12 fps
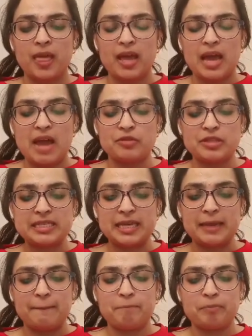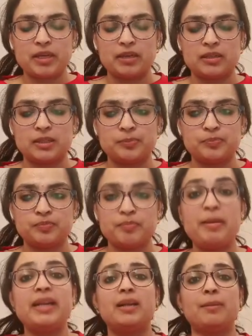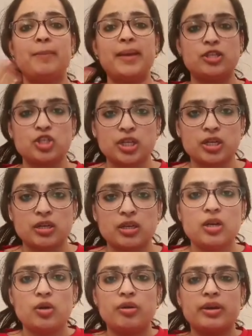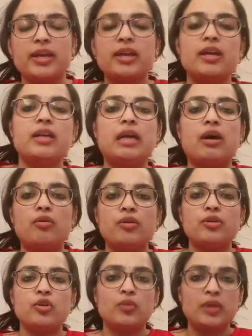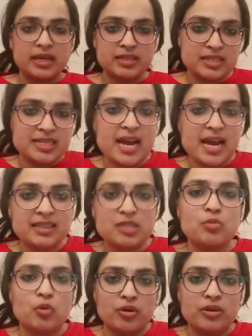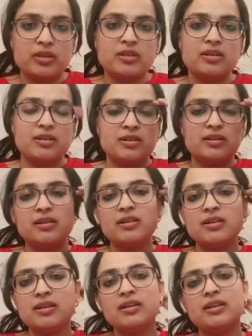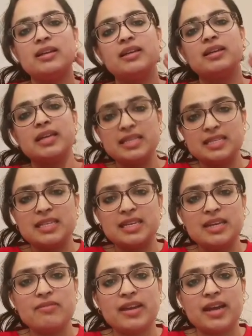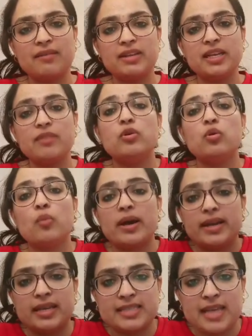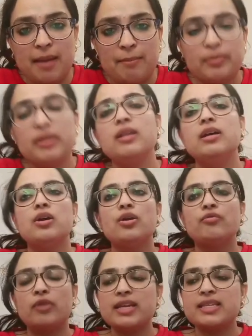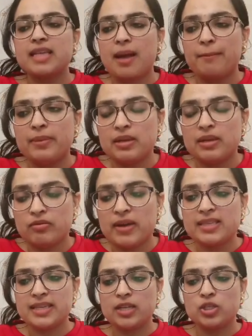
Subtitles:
I would say, mental picture. Okay, now you will understand this more easily when I will give you one example. For example, if I say to